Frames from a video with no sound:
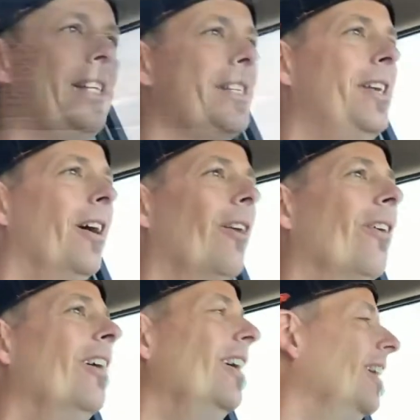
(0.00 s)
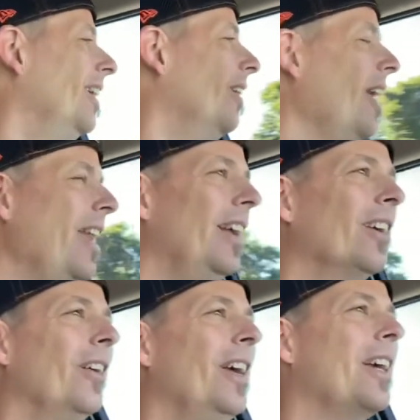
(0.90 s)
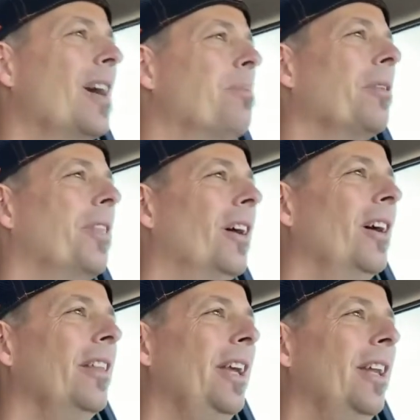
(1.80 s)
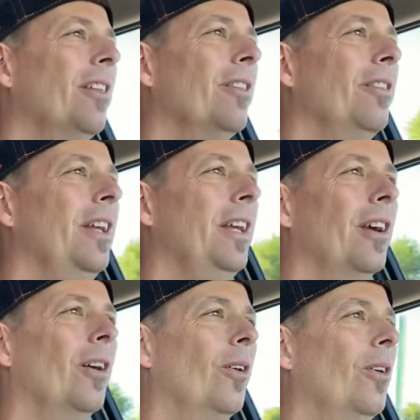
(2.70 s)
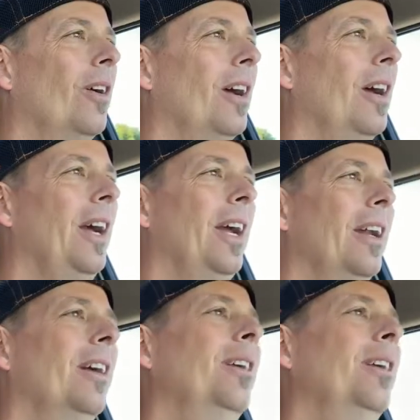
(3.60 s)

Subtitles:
so I had a little hiccup with the end of the video, and